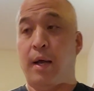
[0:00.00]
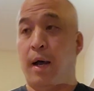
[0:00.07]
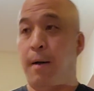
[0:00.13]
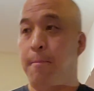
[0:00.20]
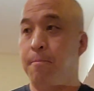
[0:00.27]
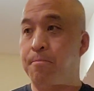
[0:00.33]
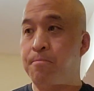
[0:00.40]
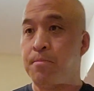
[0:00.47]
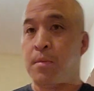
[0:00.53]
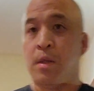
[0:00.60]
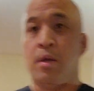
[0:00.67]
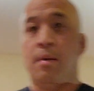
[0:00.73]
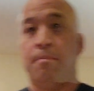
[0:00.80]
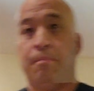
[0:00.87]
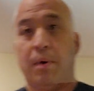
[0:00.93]

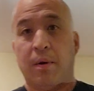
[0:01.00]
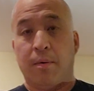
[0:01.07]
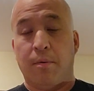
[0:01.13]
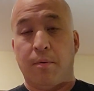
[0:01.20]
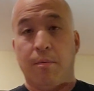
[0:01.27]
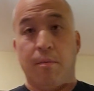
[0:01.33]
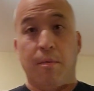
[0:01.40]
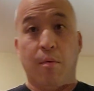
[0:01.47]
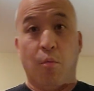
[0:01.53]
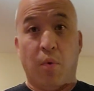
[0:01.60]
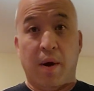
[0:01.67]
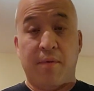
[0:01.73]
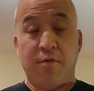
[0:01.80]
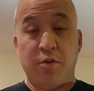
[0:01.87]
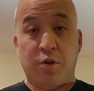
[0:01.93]
But
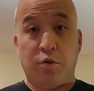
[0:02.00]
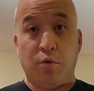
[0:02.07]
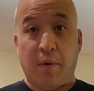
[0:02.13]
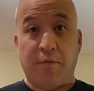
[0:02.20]
whatever you do,